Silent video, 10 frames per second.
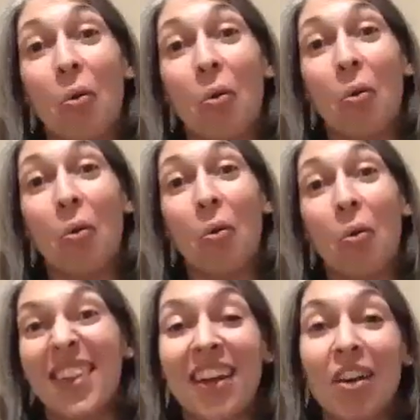I'm not gonna let
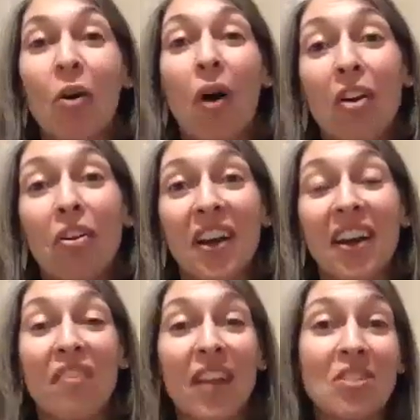that kid go hungry
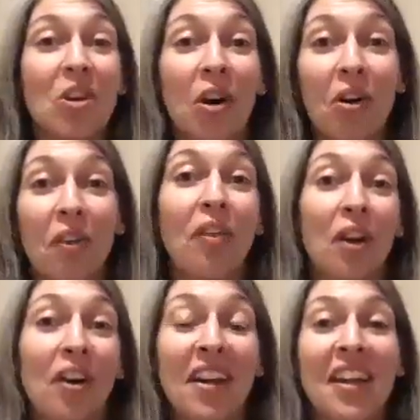if that's all that they're
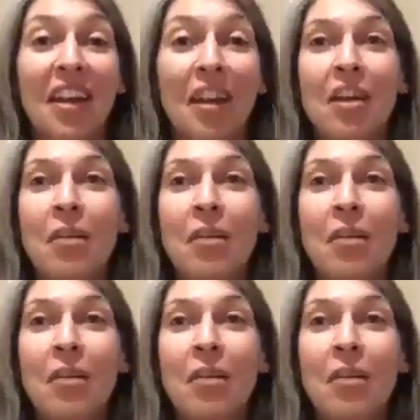going to eat.